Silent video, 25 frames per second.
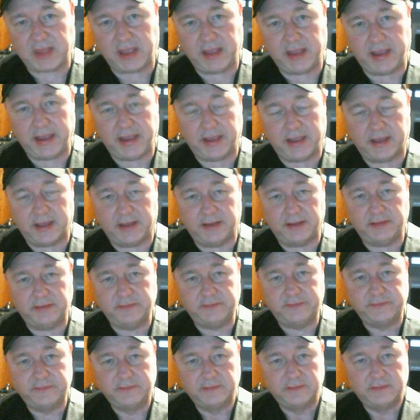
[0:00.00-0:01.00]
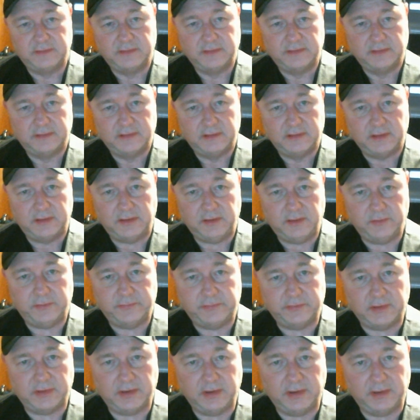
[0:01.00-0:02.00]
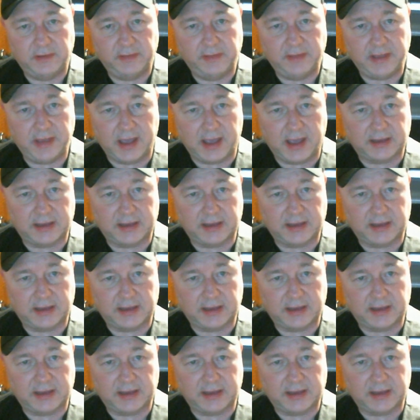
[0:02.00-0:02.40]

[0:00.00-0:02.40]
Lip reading: And using the